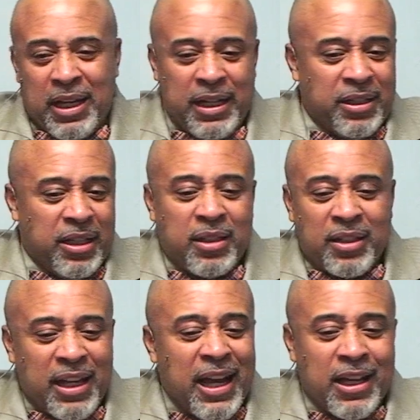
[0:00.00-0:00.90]
I dated
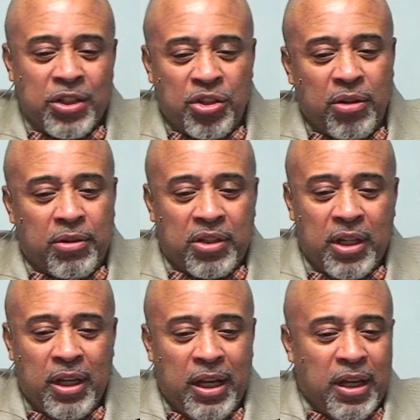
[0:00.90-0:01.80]
a guy in church,
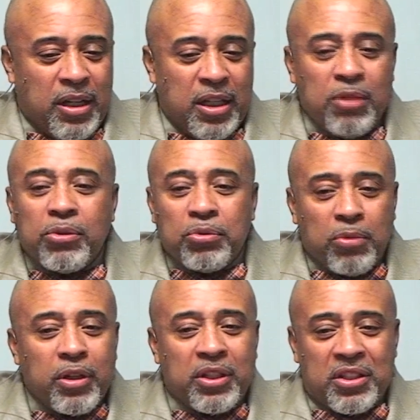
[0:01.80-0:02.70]
and he was
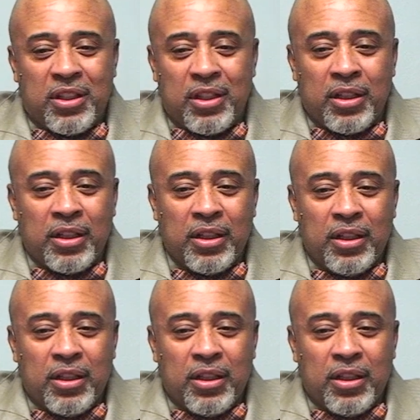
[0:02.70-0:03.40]
worse than the,